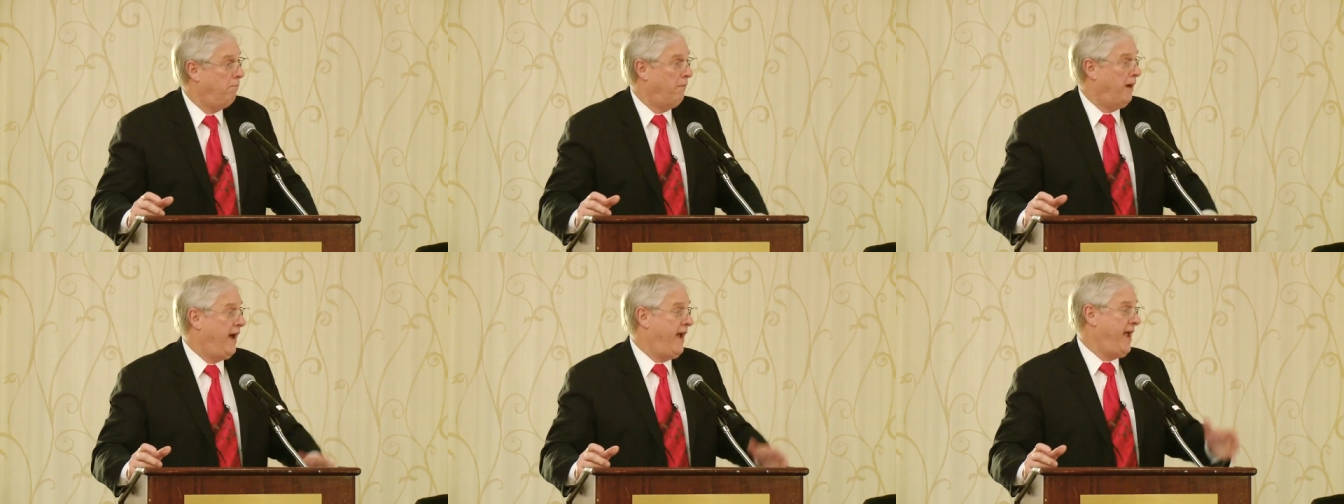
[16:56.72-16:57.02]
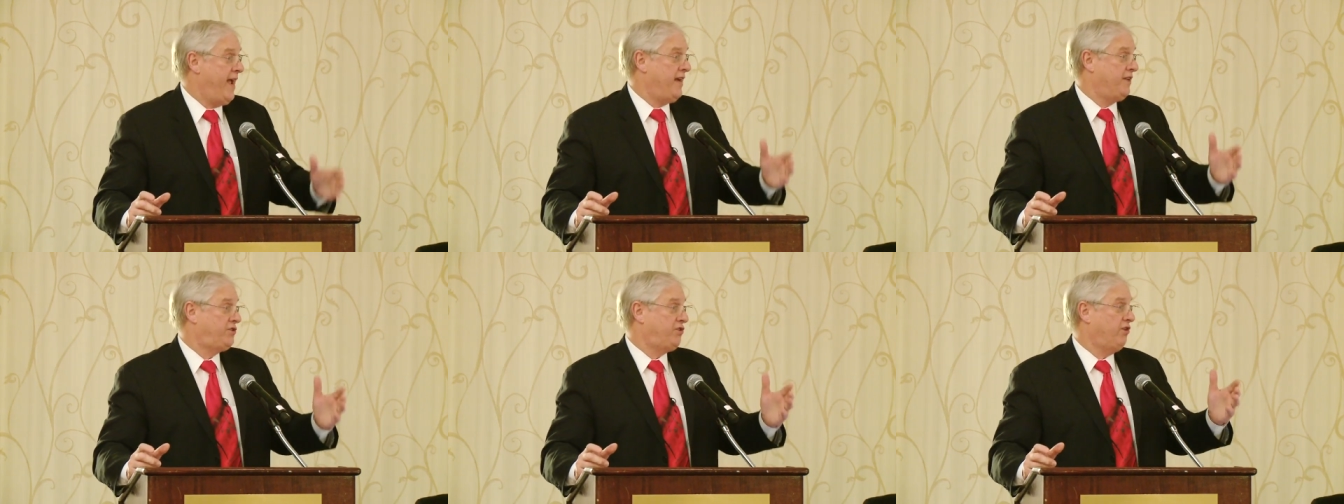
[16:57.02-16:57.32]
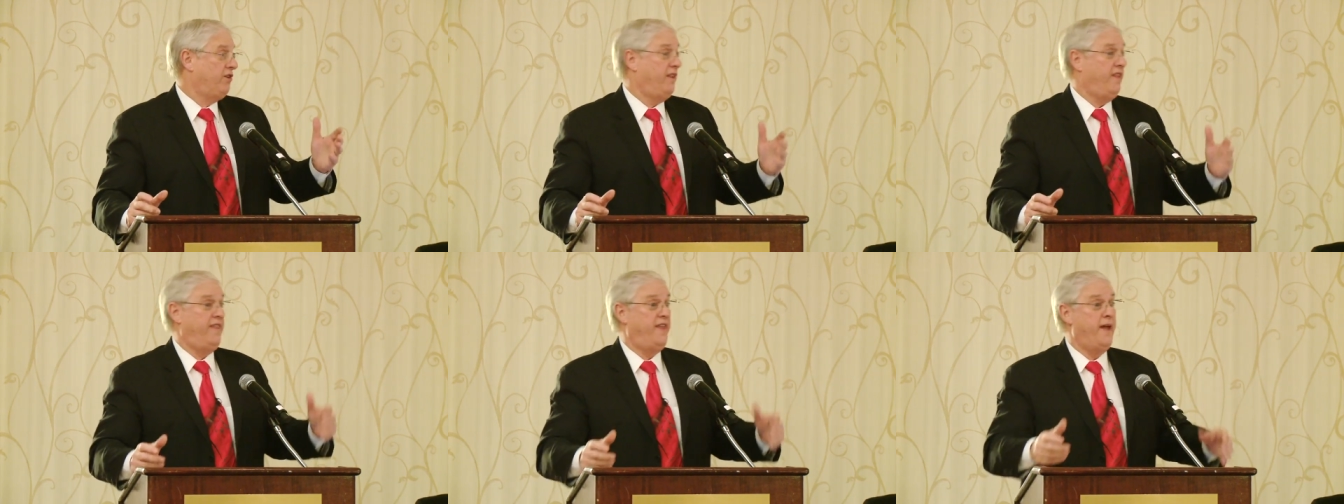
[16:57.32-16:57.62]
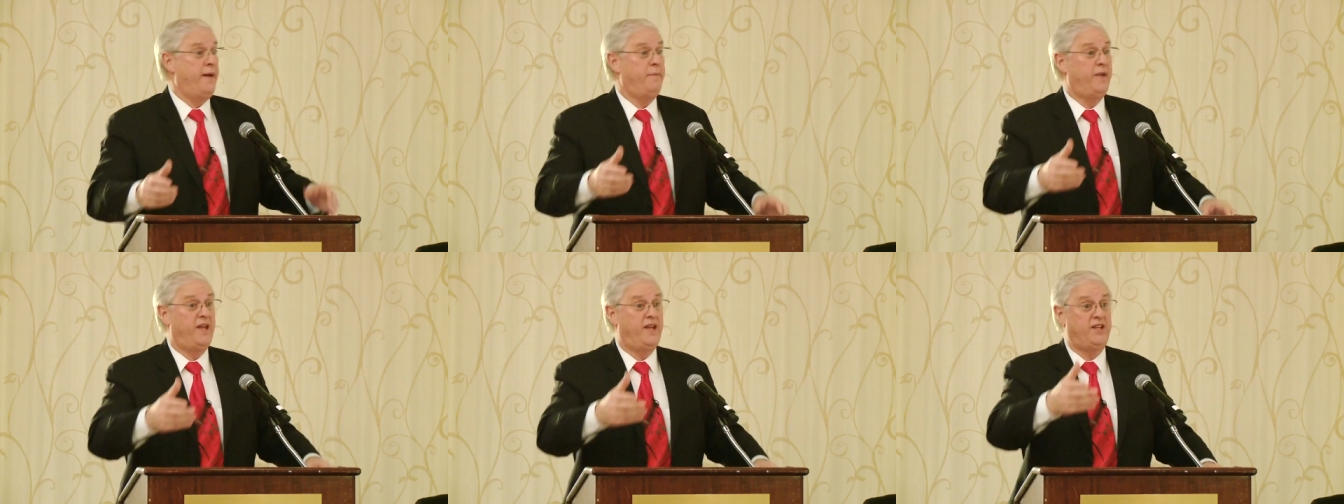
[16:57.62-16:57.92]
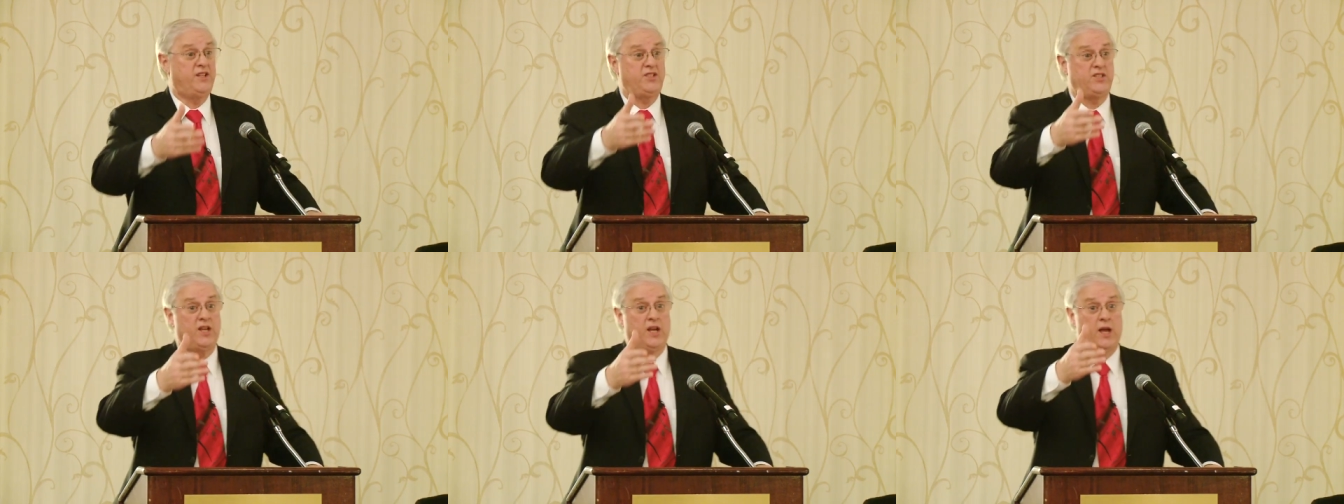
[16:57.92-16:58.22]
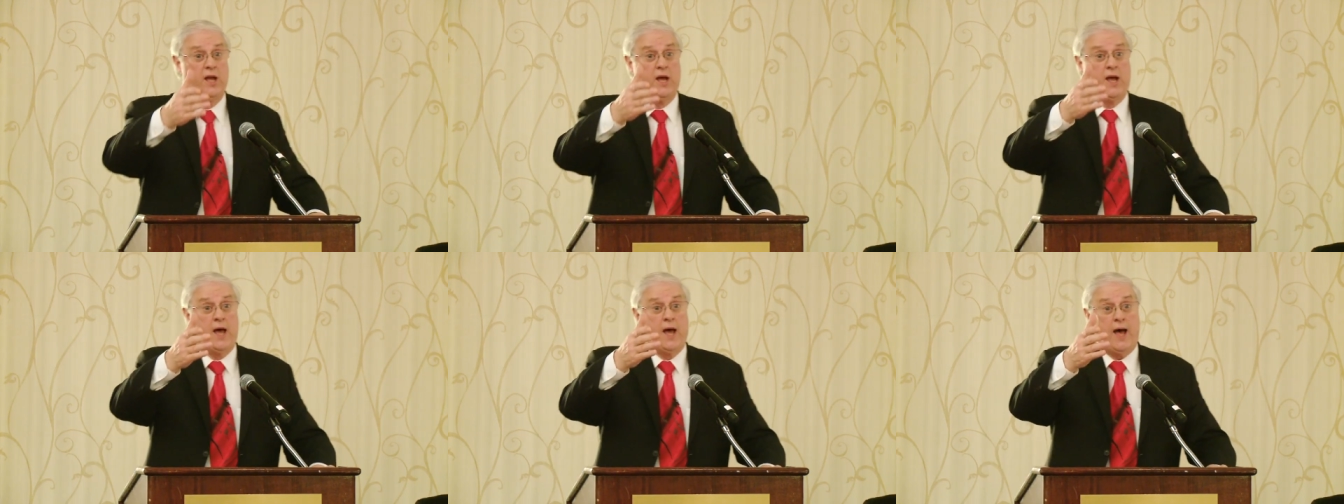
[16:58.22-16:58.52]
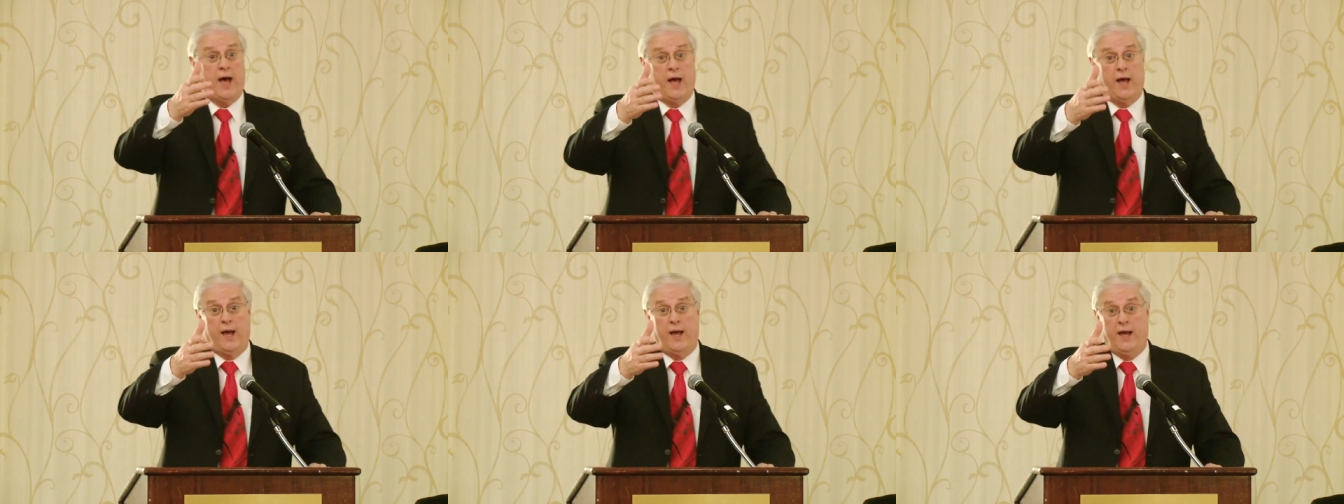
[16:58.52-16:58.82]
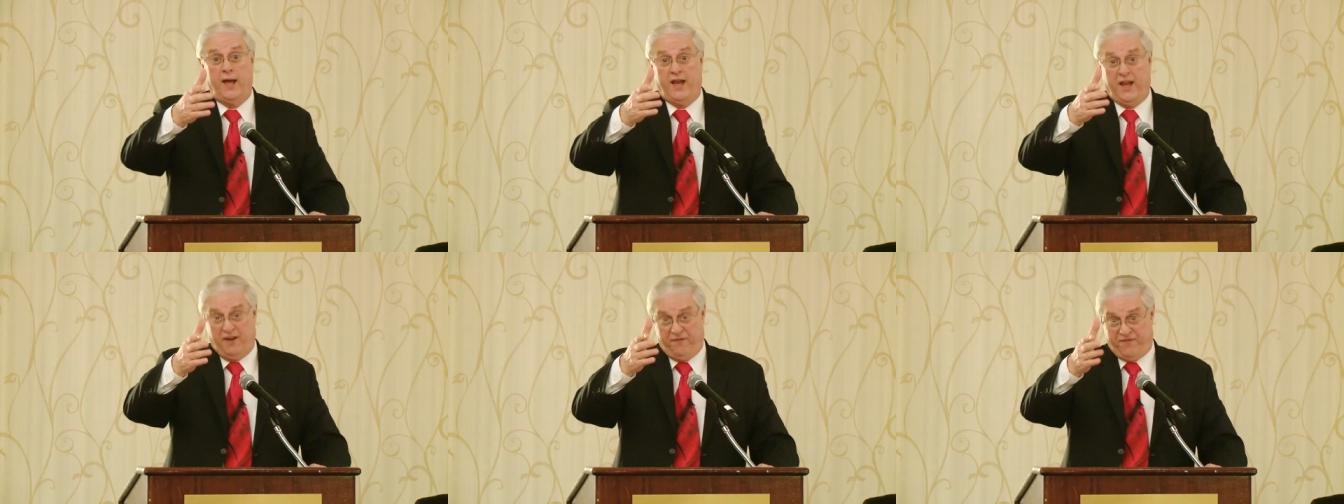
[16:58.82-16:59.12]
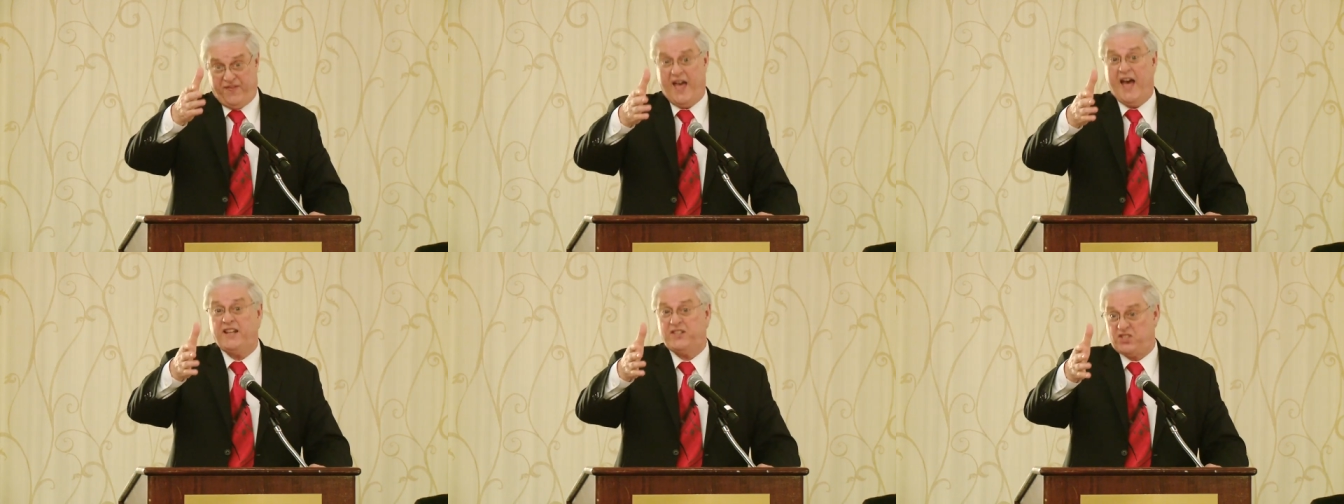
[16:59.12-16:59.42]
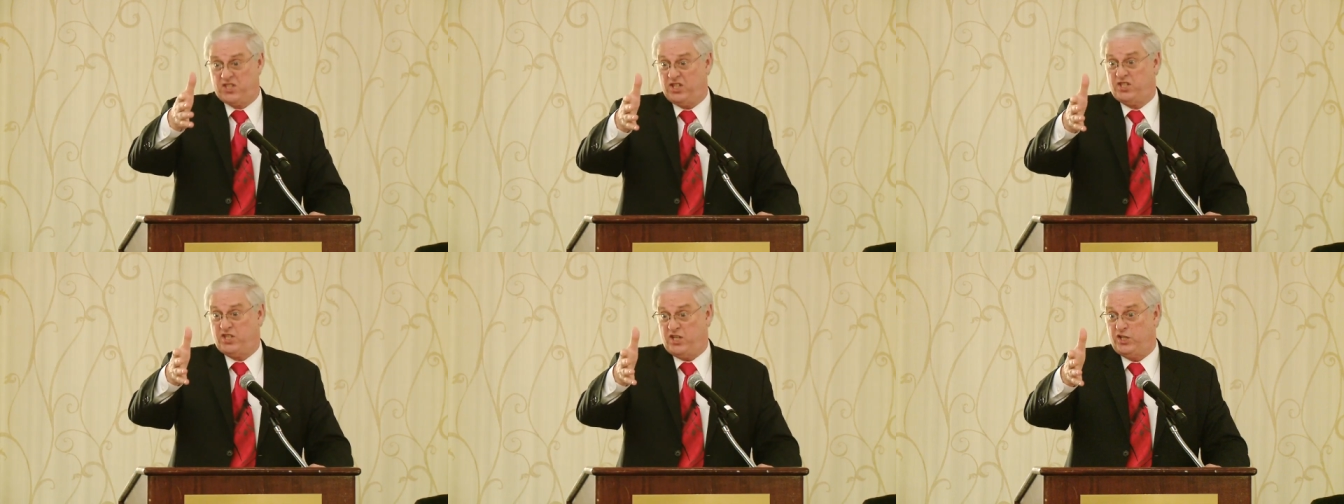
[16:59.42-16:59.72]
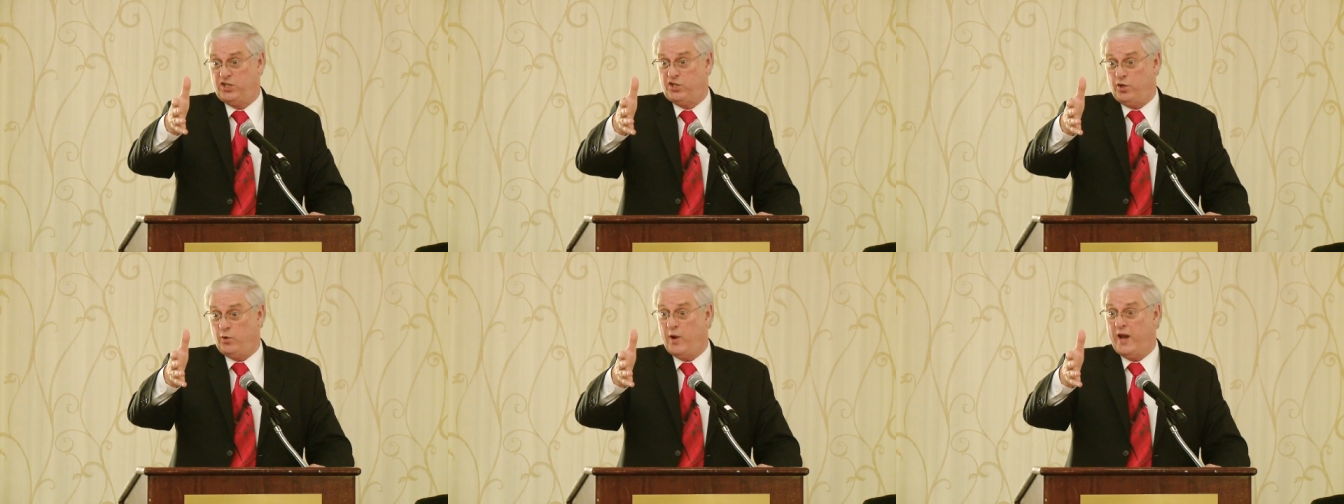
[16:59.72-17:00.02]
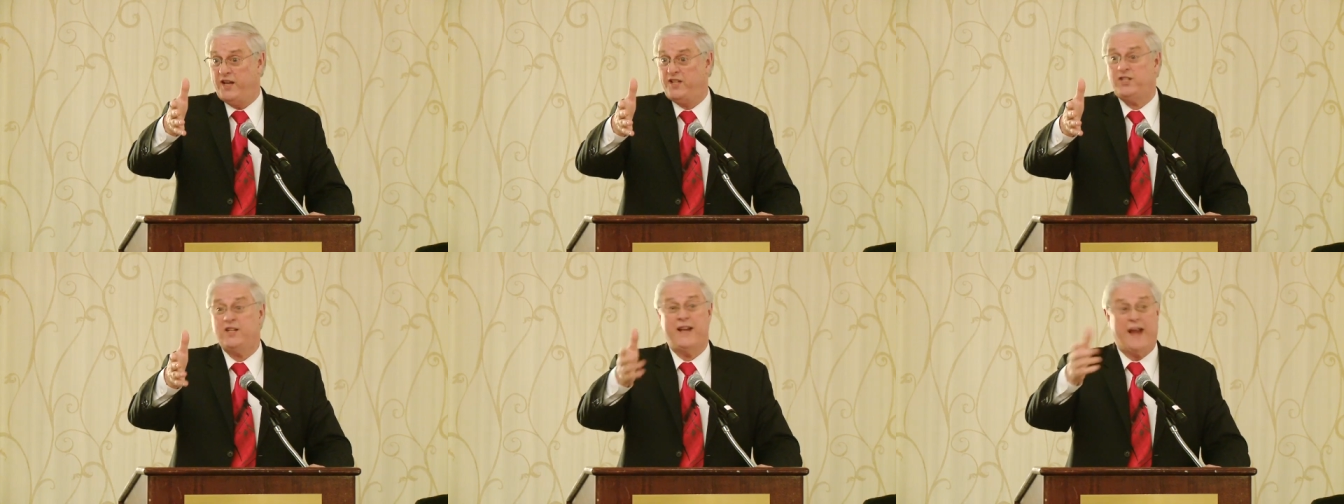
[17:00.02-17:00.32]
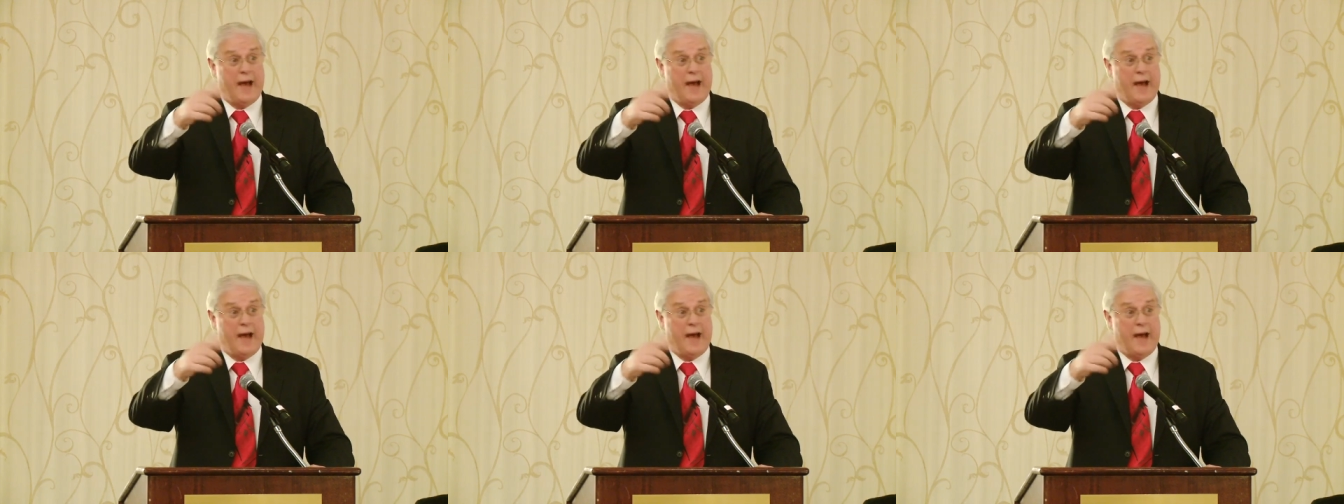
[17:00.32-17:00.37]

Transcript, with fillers: My answer to them is if that's the situation,